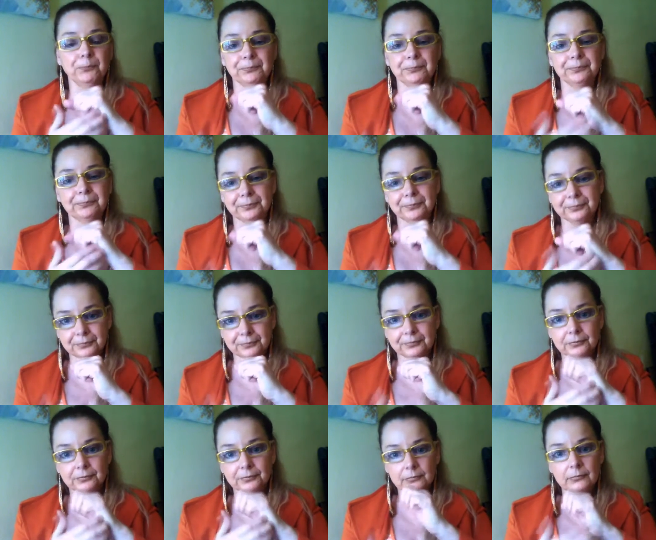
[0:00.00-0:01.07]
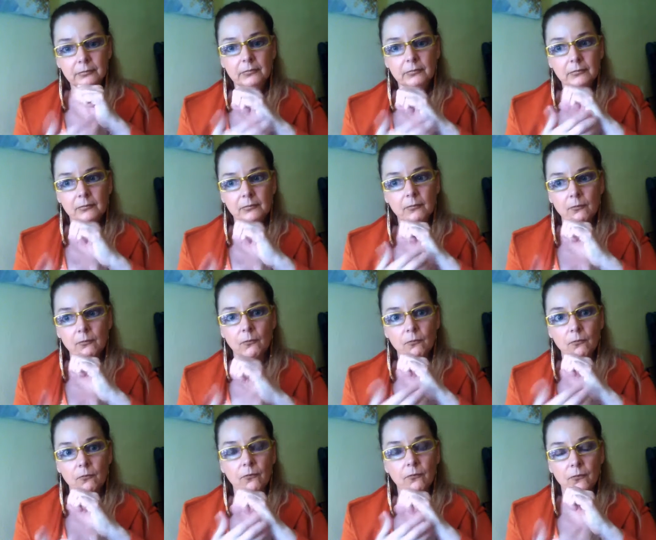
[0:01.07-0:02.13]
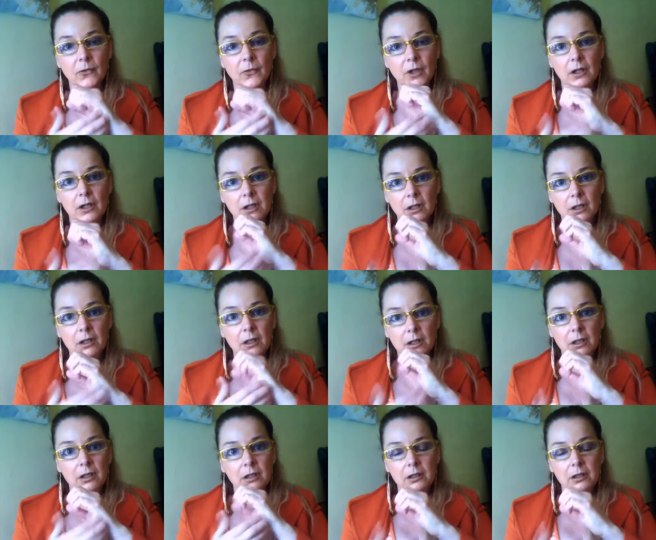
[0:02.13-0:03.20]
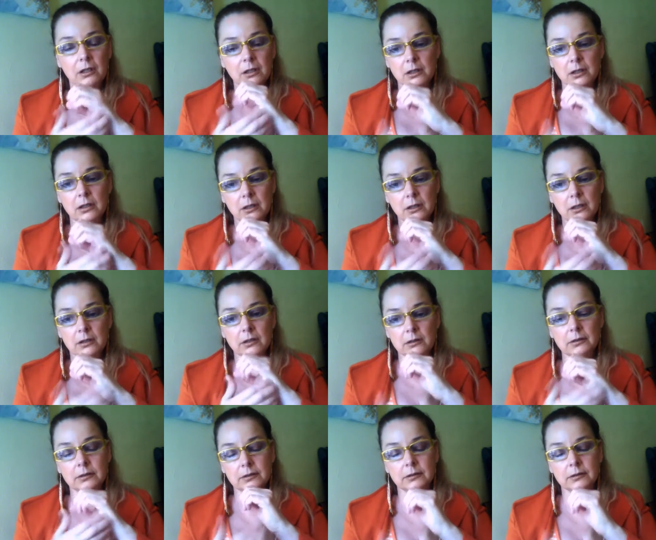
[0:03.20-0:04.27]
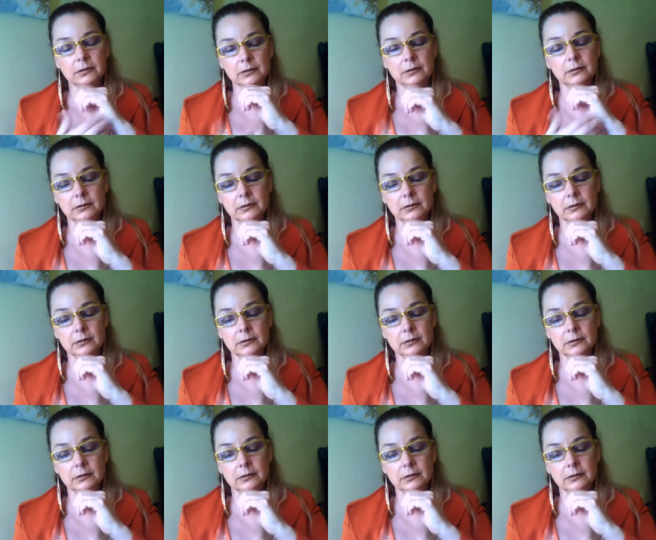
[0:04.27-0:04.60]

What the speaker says: (no one is talking)